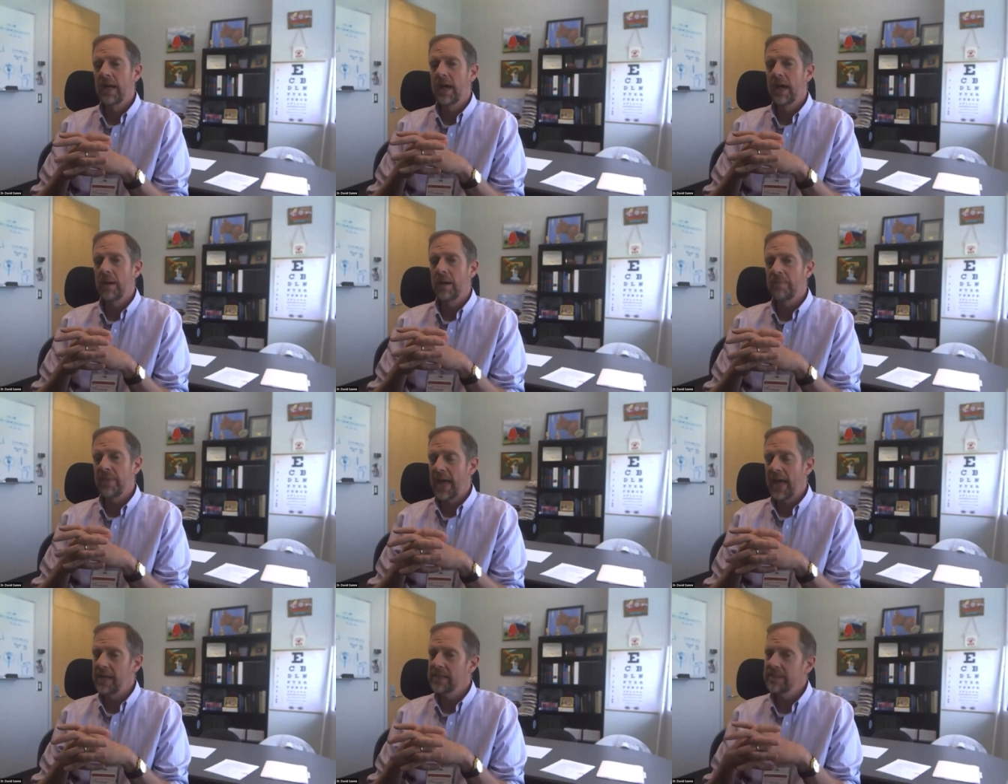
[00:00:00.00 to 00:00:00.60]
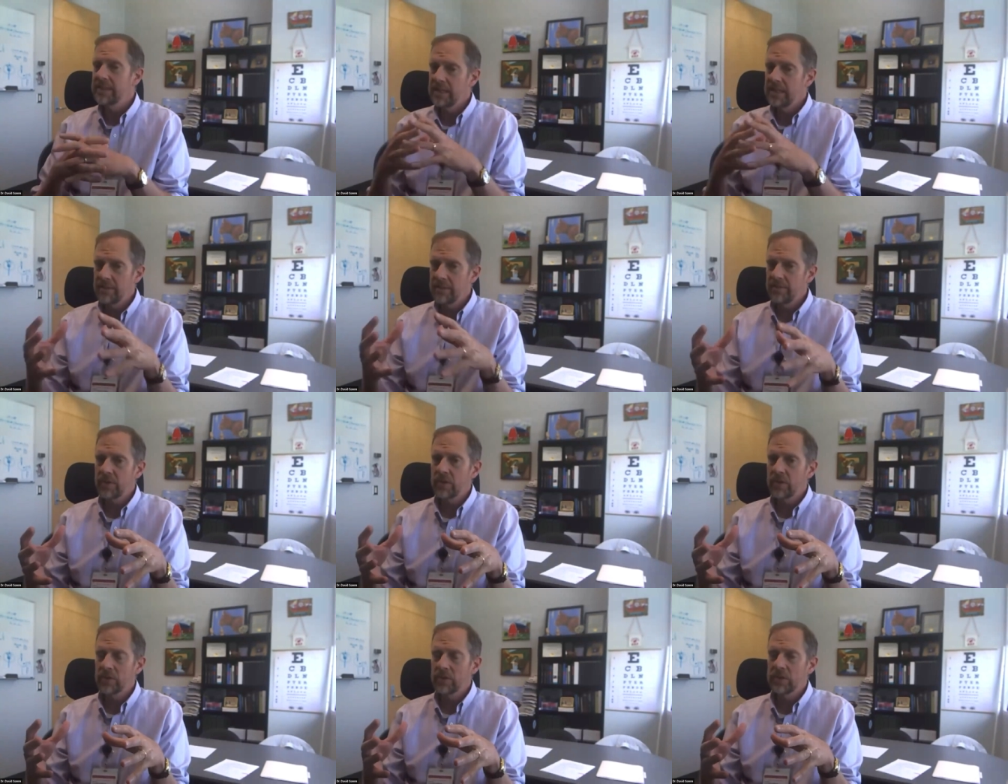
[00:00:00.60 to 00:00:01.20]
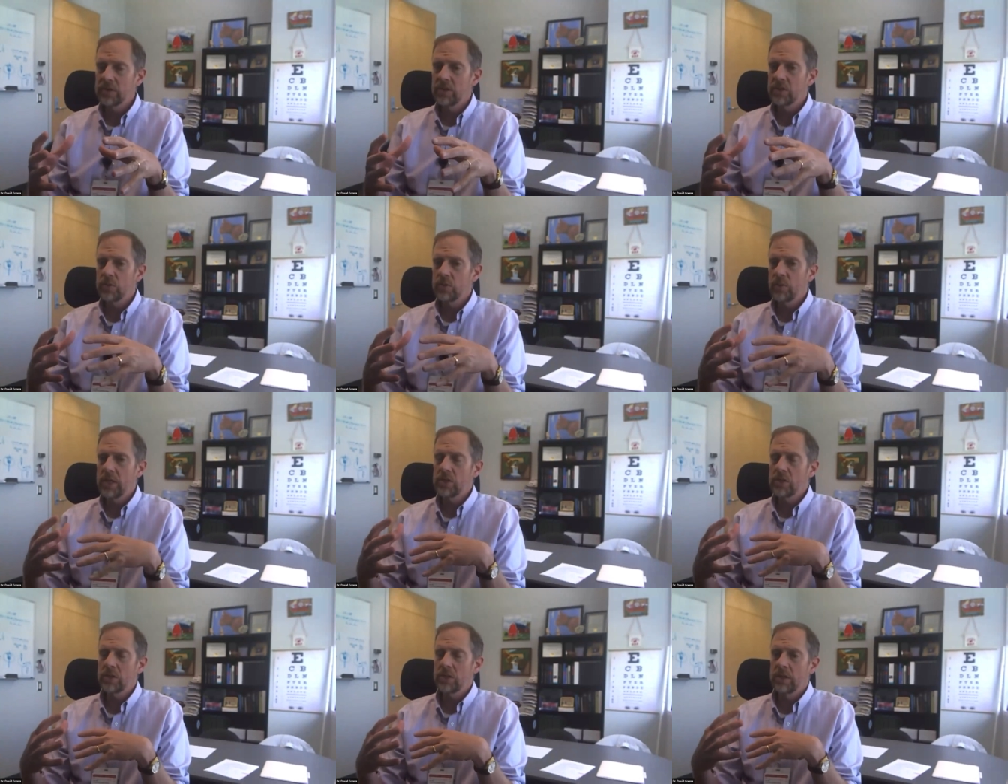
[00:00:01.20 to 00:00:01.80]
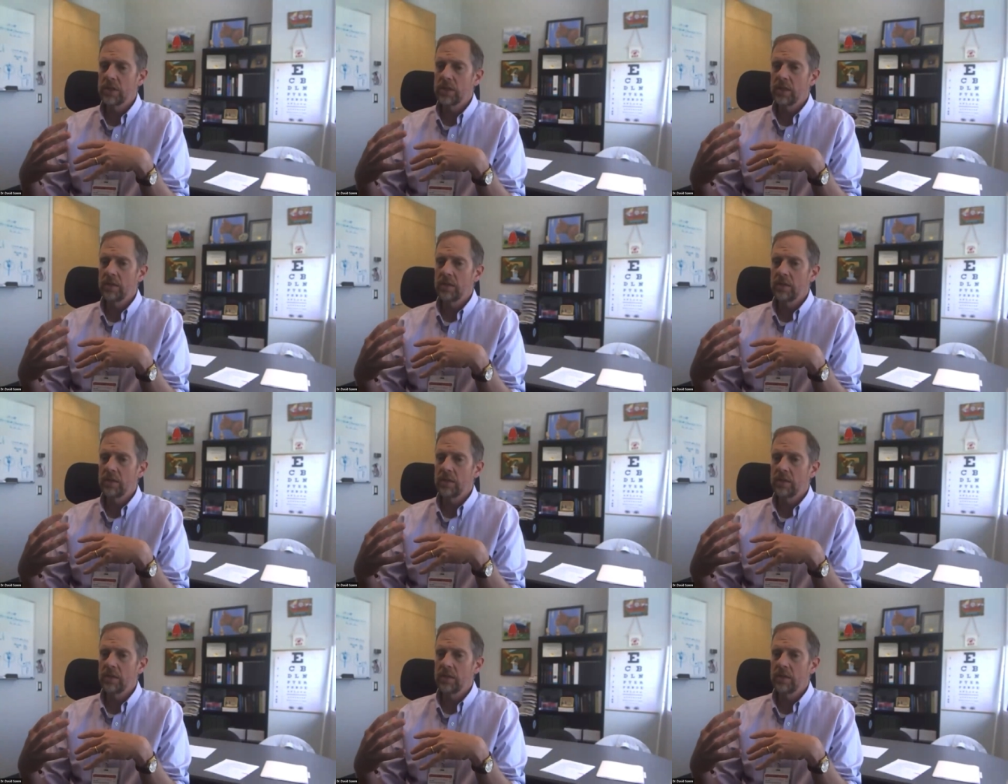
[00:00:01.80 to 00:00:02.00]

Um, that is a difficult situation.